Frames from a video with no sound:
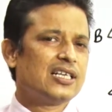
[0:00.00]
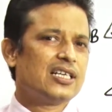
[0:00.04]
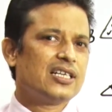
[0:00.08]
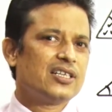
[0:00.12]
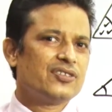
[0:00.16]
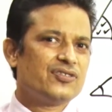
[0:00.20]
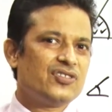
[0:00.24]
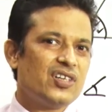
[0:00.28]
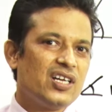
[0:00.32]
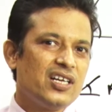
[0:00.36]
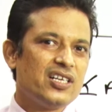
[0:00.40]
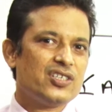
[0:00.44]

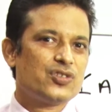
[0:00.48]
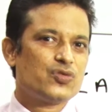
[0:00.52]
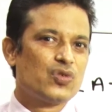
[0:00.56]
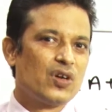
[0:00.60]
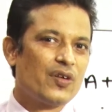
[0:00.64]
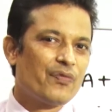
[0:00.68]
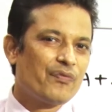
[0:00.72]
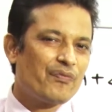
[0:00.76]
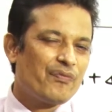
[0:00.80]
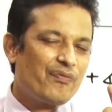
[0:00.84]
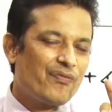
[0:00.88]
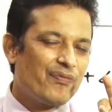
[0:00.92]
There is
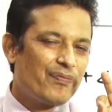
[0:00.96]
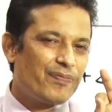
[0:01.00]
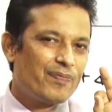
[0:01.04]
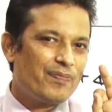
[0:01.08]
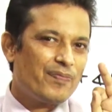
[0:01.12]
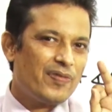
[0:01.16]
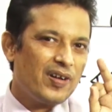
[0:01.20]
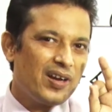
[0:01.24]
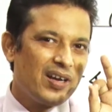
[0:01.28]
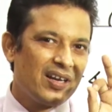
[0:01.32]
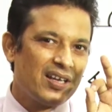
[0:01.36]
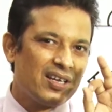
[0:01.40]
one
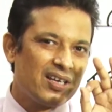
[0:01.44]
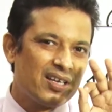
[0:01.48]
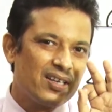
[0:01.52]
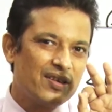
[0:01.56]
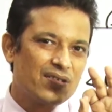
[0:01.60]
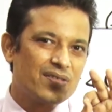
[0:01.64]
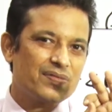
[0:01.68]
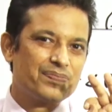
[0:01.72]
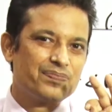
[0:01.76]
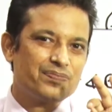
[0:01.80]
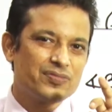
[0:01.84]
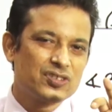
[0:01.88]
very
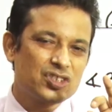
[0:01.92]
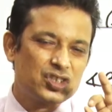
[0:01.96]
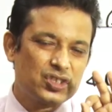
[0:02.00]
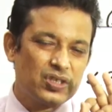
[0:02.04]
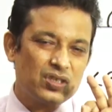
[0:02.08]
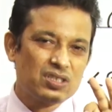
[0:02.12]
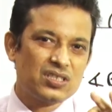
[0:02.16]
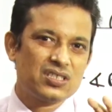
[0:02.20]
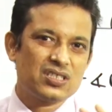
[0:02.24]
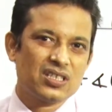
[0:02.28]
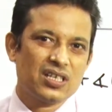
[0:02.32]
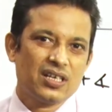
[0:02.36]

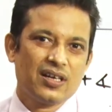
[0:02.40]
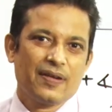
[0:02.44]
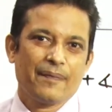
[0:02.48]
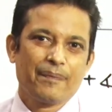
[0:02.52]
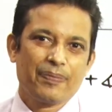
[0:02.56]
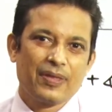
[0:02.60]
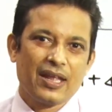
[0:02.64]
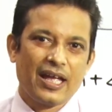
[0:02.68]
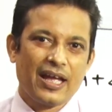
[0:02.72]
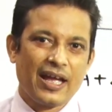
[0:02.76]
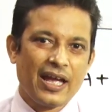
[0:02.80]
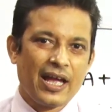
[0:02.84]
good
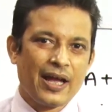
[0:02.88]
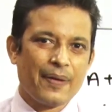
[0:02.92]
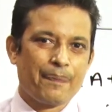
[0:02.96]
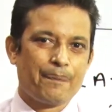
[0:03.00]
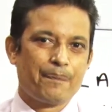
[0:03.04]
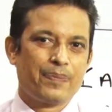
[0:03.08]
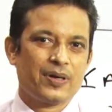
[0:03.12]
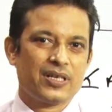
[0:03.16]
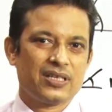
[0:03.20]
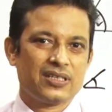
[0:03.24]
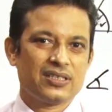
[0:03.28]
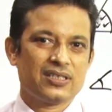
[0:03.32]
app,
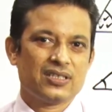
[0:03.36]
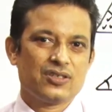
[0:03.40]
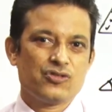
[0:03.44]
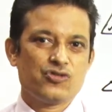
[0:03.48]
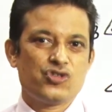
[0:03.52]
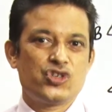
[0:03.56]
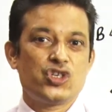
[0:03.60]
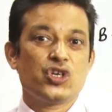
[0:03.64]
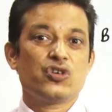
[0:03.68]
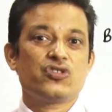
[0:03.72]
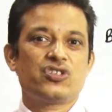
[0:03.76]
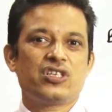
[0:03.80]

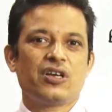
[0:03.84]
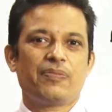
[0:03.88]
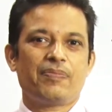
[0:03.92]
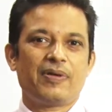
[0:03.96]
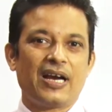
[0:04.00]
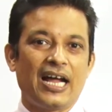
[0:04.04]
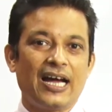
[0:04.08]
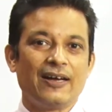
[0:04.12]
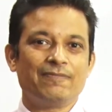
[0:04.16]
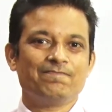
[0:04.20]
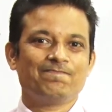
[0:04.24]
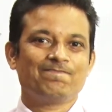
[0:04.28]
GeoGebra,